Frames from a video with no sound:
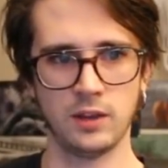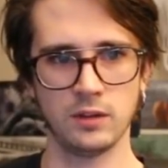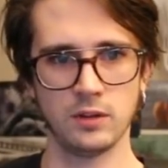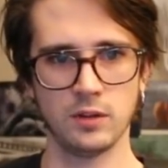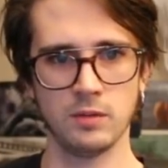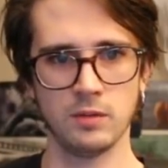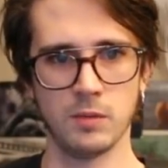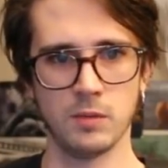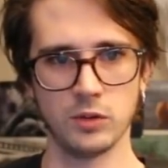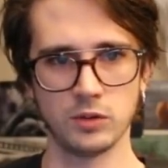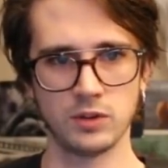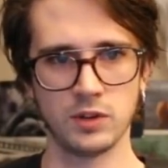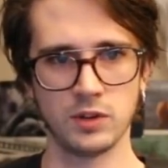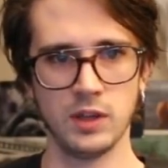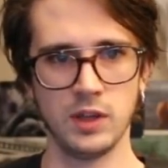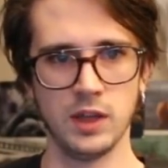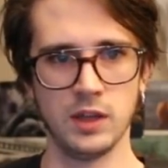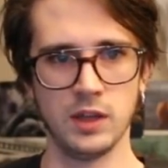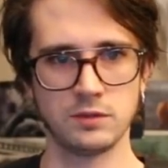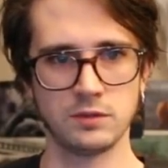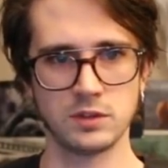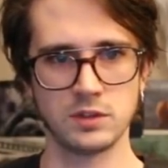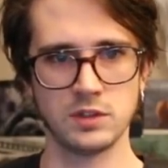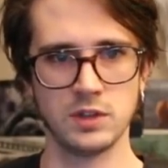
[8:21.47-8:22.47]
mostly
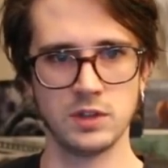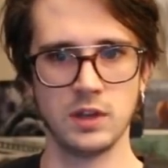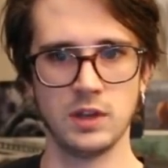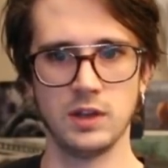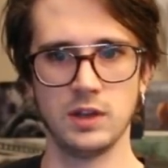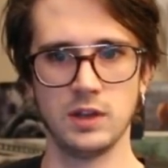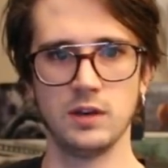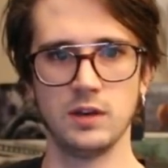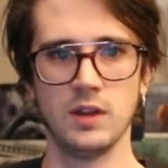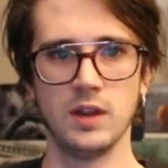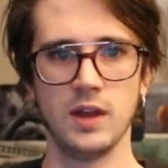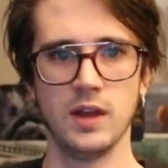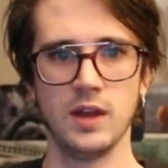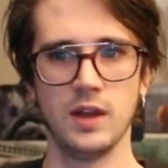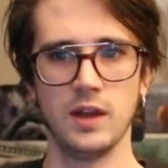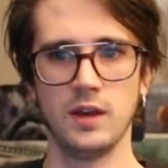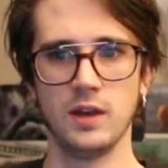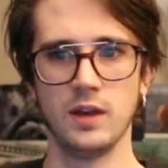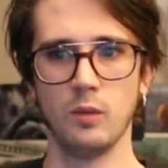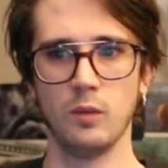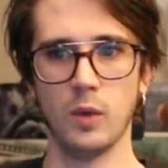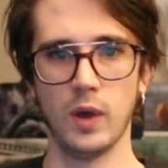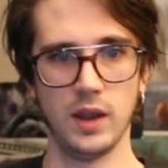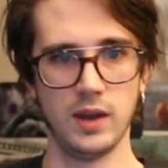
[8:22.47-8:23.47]
interested in
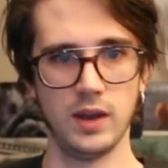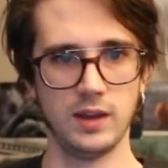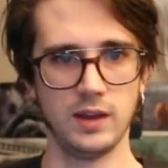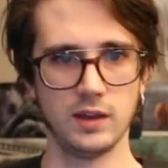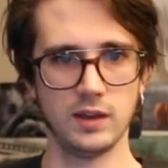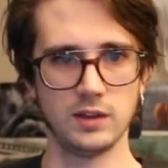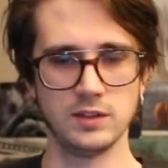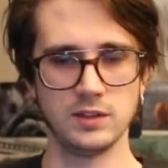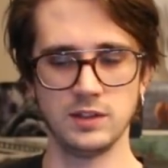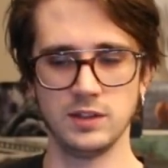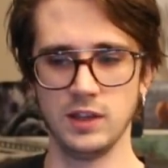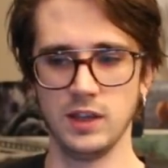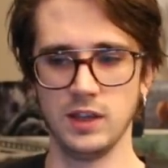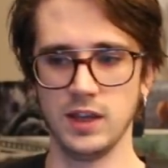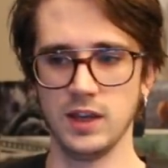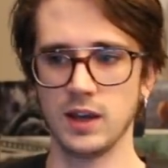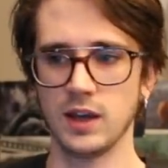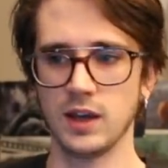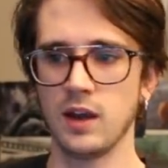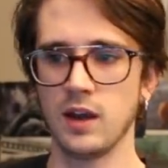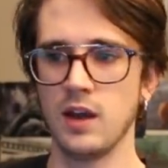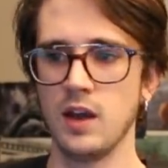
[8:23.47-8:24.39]
waiting and seeing.